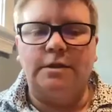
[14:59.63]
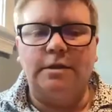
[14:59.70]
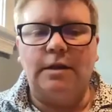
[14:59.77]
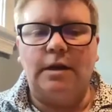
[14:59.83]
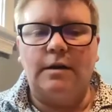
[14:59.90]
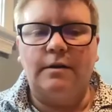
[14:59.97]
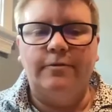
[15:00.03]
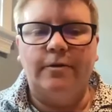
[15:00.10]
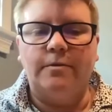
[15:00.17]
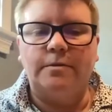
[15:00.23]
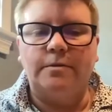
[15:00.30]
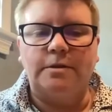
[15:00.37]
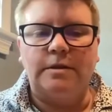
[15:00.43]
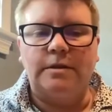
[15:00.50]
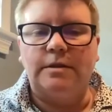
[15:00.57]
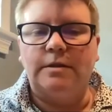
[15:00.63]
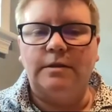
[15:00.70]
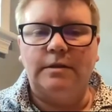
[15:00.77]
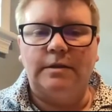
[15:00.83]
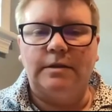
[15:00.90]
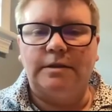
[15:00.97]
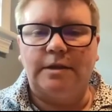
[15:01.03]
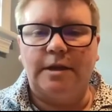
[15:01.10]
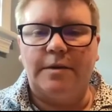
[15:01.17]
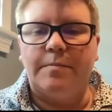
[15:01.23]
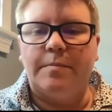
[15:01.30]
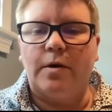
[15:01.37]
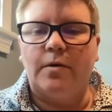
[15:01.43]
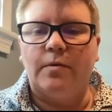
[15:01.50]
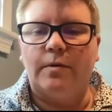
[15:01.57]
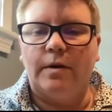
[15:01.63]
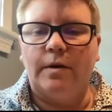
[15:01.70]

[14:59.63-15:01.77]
a lot of folks in the same boat